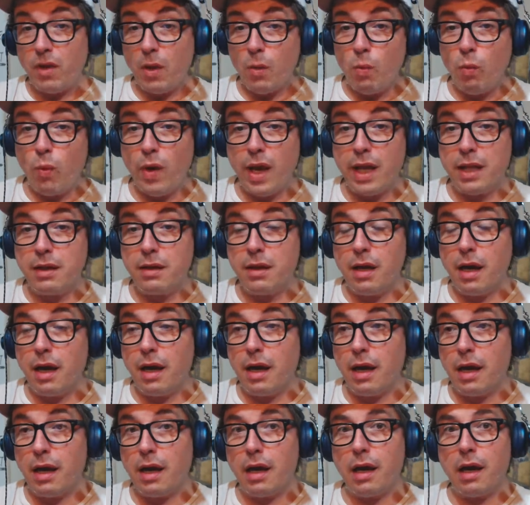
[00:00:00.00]
when
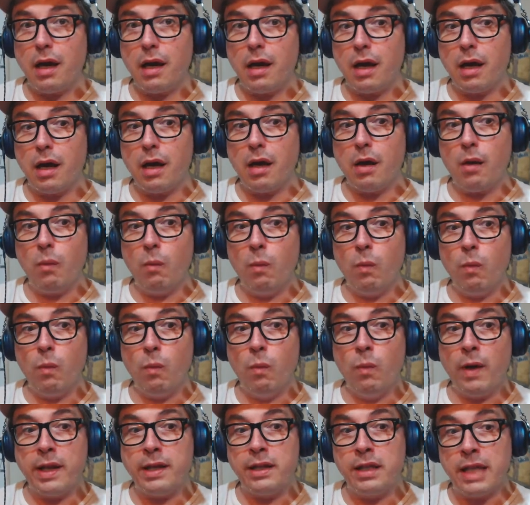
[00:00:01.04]

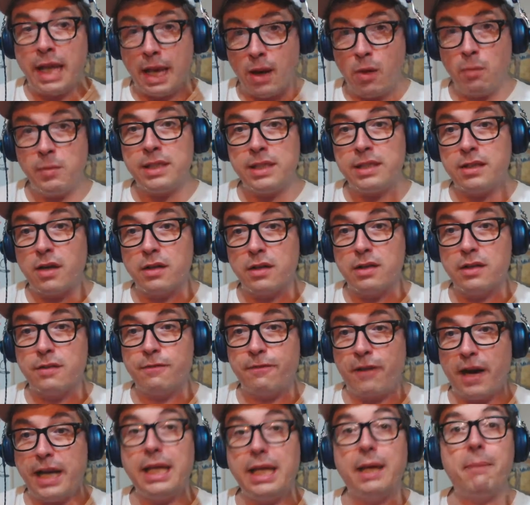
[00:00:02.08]
Naomi starts
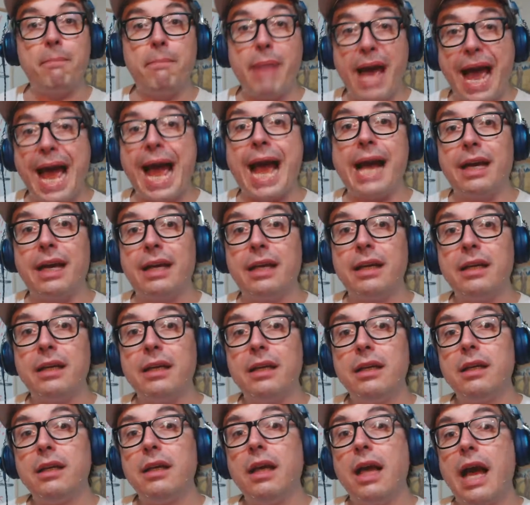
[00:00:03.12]
fighting back.
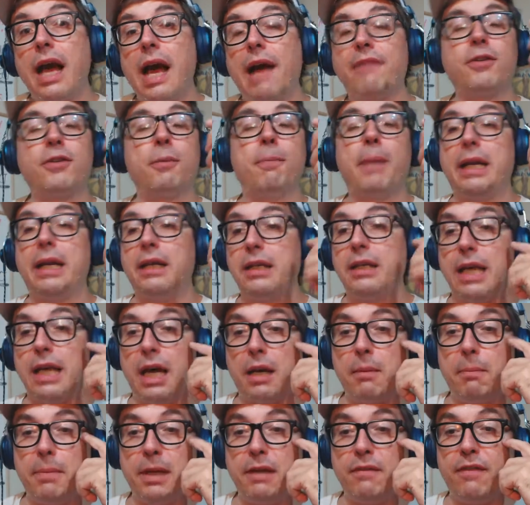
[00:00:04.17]
After Peyton got
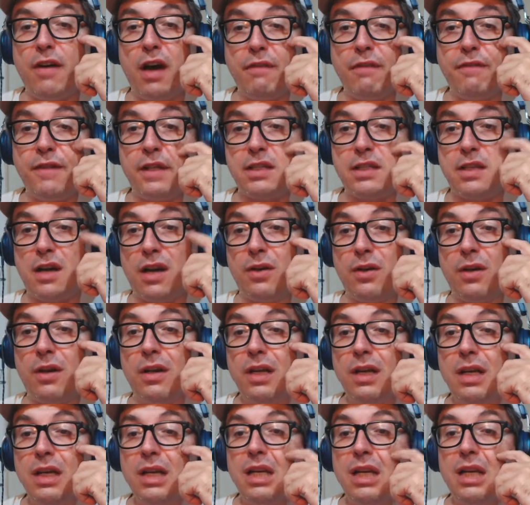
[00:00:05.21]
a bit of offense on her,
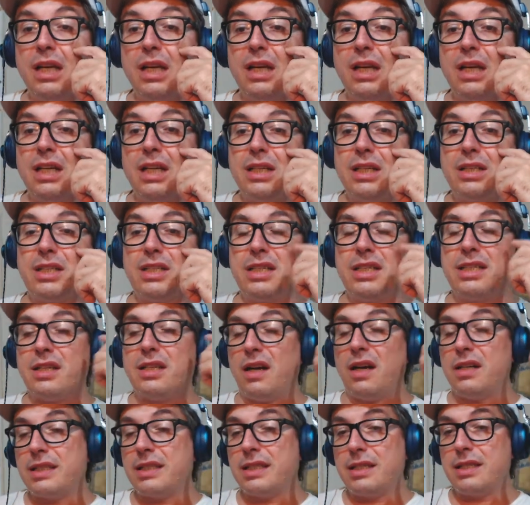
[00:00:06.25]
she
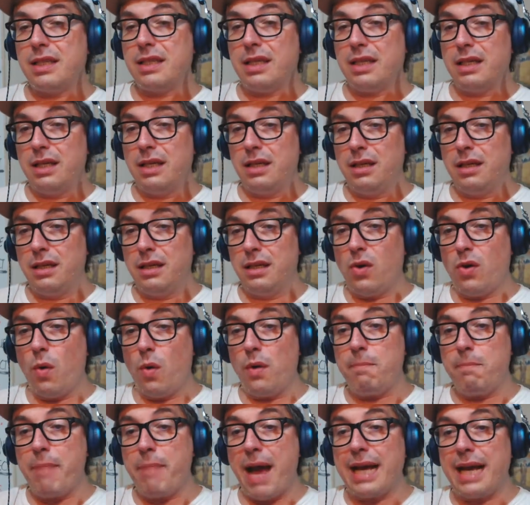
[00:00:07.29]
starts
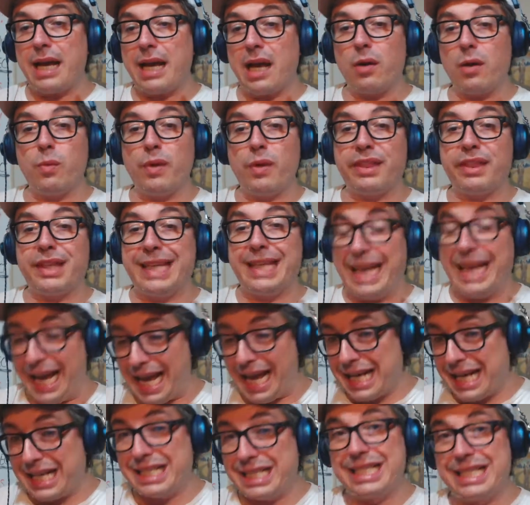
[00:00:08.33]
going back at her with
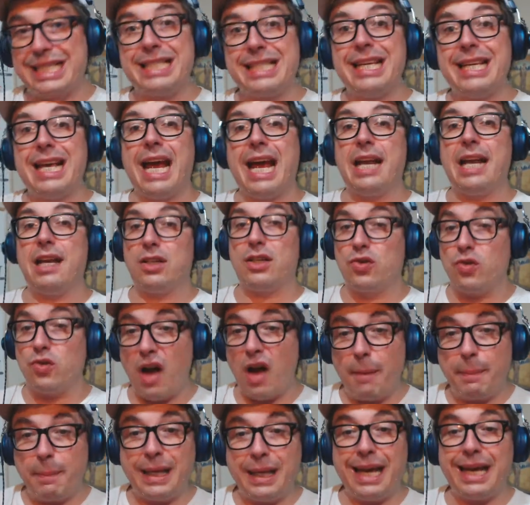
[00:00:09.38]
kicks and a
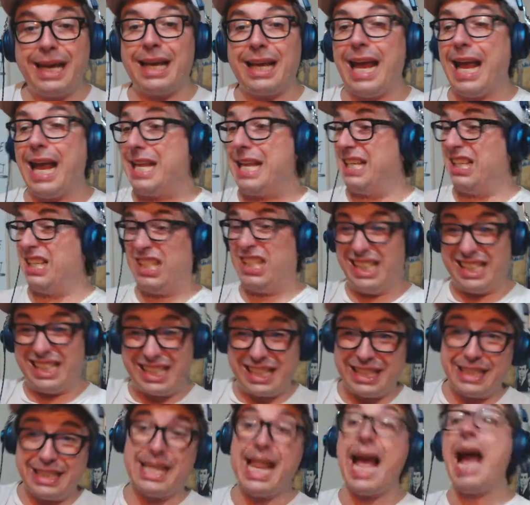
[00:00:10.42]
drop kick, and she's
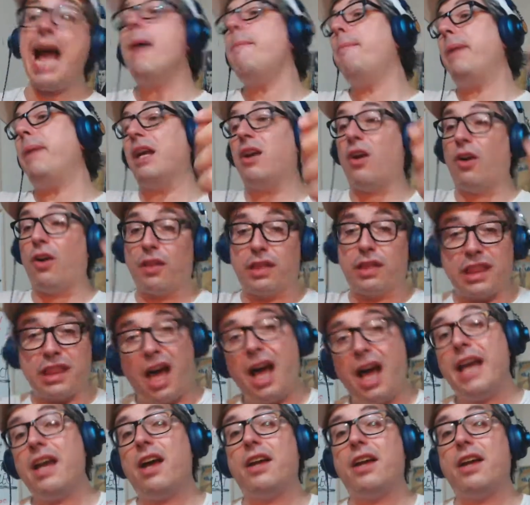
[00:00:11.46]
slapping her thigh